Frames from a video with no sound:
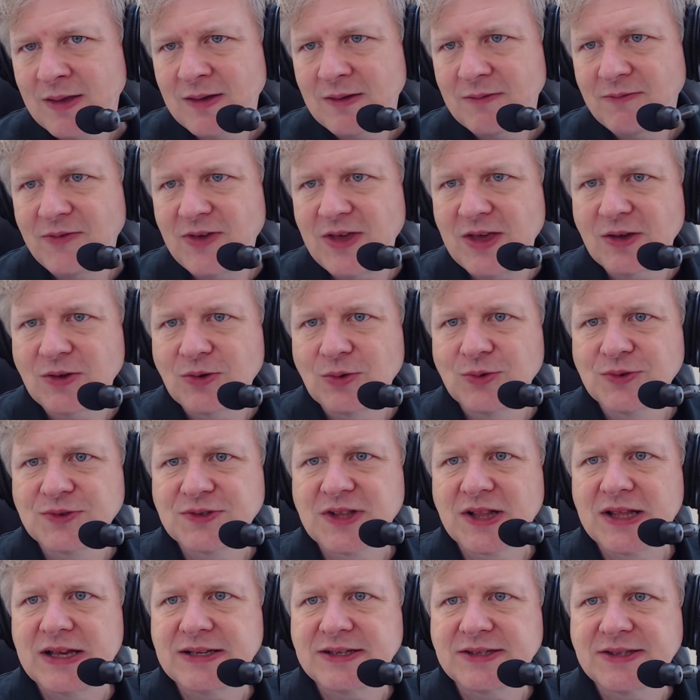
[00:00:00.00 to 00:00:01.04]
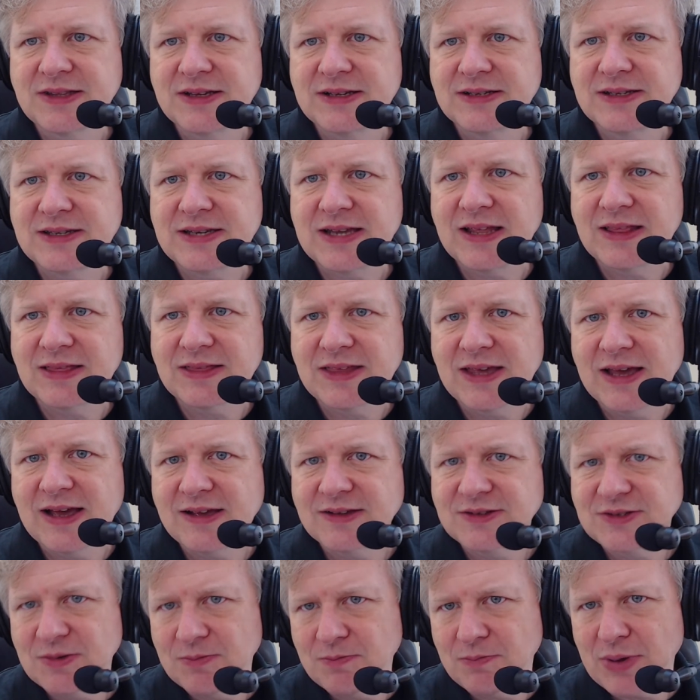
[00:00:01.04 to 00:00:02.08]
Vehicles less than
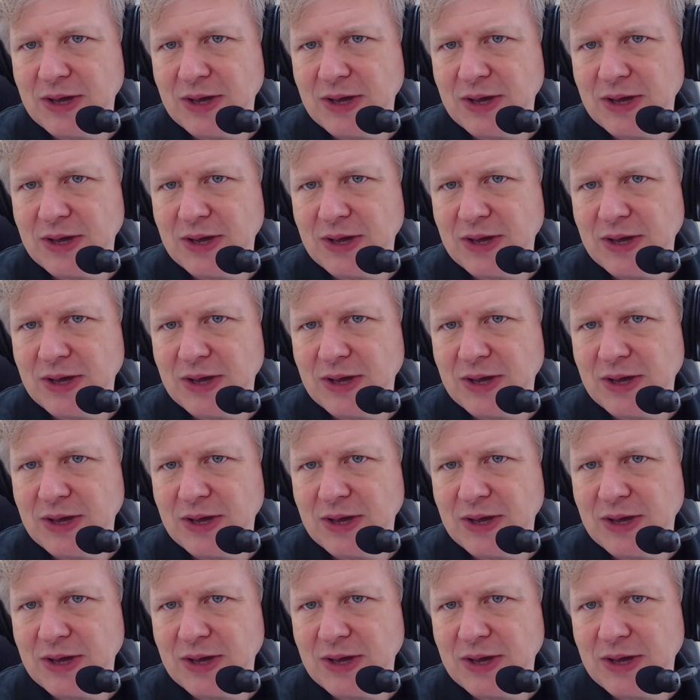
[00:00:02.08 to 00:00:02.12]
10,000